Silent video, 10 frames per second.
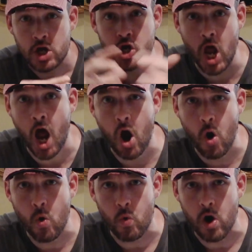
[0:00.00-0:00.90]

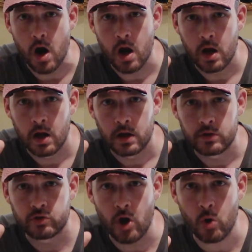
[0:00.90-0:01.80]
No!
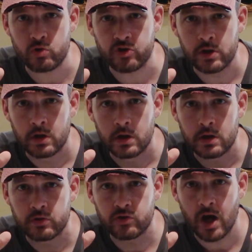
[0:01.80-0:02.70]
Don't
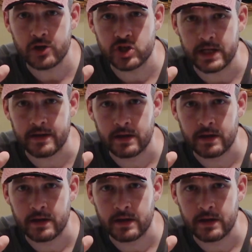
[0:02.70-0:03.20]
touch it.